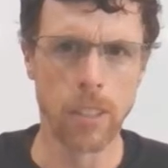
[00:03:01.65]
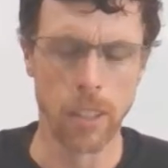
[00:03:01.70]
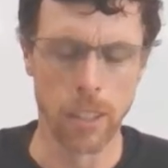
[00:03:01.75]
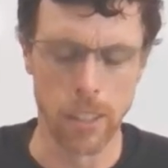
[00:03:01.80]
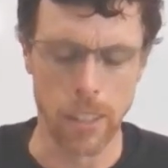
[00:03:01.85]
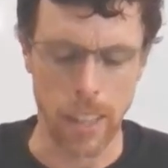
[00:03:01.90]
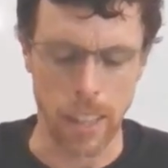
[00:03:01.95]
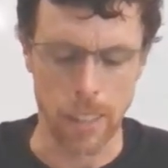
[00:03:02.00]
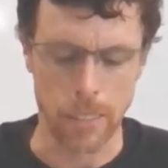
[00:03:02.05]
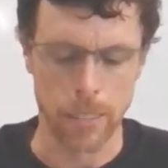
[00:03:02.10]
to
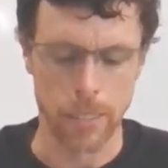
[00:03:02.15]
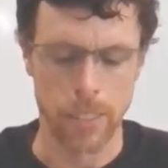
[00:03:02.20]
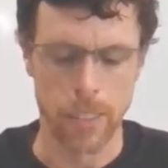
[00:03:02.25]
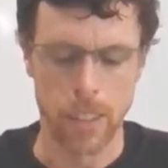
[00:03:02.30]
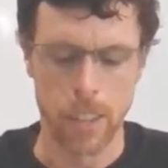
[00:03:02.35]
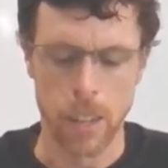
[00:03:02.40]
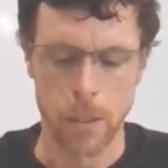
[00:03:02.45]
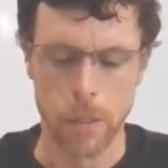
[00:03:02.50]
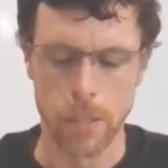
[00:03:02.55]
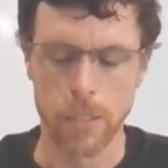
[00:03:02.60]
look at.
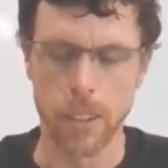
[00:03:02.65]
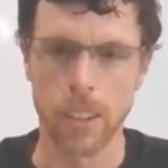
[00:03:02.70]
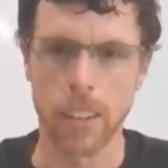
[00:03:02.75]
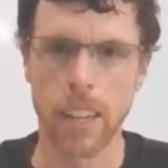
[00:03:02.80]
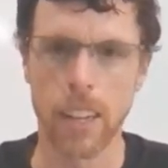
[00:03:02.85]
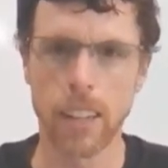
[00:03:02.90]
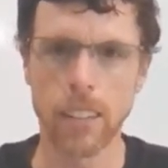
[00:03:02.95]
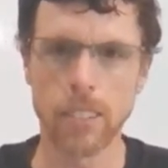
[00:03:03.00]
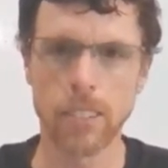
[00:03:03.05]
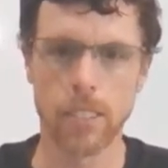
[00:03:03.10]
We've got
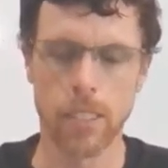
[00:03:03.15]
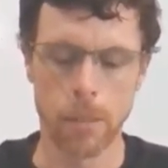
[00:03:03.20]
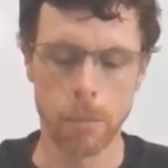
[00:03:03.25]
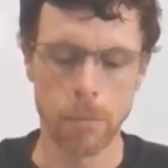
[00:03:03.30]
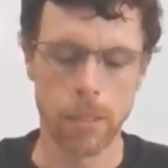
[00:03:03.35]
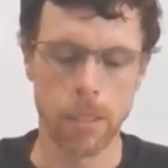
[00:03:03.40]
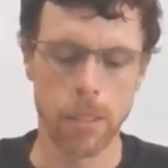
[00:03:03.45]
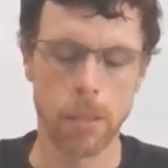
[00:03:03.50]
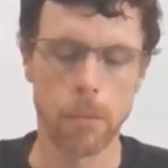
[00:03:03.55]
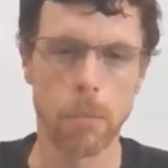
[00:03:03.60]

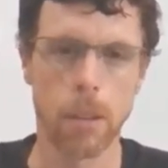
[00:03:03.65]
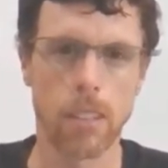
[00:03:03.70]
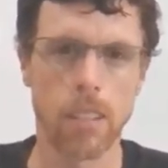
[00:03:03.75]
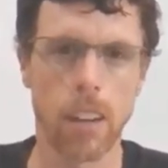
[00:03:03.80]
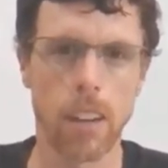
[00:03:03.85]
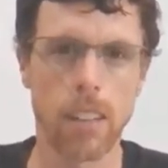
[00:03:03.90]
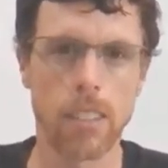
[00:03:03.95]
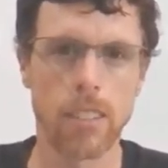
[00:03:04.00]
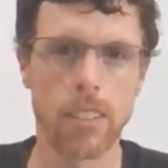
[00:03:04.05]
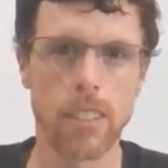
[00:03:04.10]
calcium plus
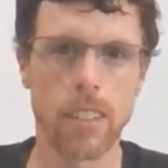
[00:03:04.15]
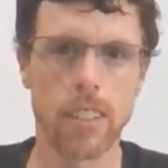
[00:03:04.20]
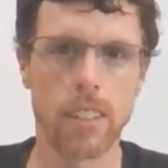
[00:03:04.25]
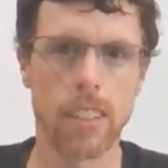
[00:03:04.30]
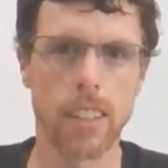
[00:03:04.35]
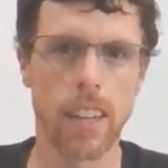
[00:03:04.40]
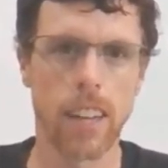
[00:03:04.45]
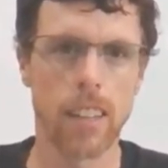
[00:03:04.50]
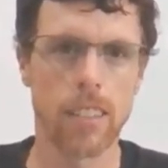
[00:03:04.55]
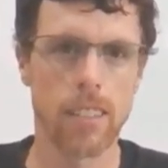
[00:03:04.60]

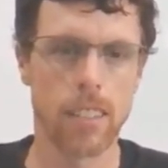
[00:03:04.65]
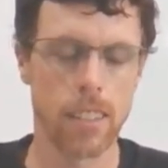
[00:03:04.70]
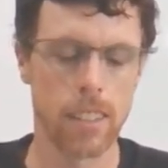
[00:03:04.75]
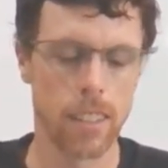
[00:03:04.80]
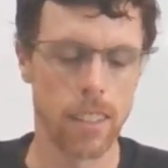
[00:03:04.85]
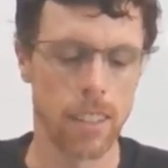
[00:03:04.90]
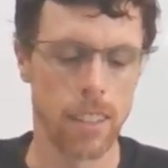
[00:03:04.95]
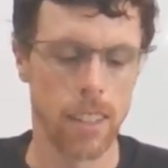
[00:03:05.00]
hydrochloric acid,